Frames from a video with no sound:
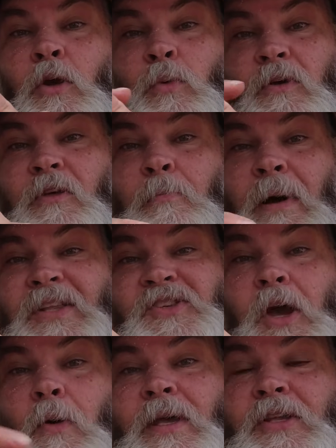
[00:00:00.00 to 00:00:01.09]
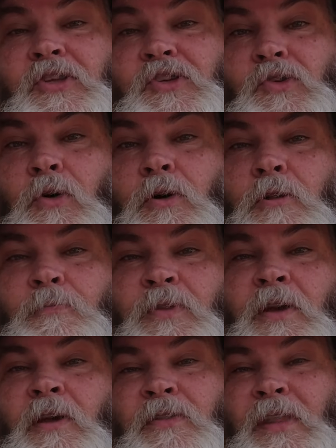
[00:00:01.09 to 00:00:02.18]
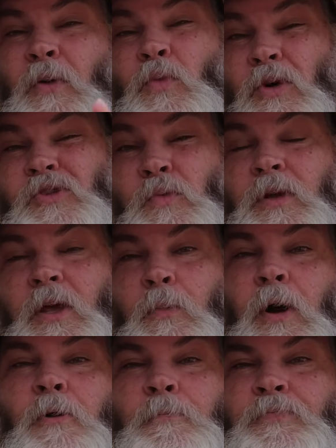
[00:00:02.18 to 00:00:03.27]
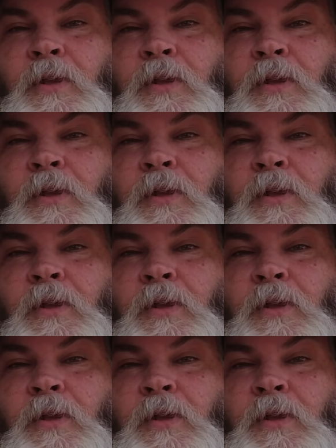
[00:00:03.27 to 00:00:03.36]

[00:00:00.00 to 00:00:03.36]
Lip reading: with the buds going in the soil. That worked really well.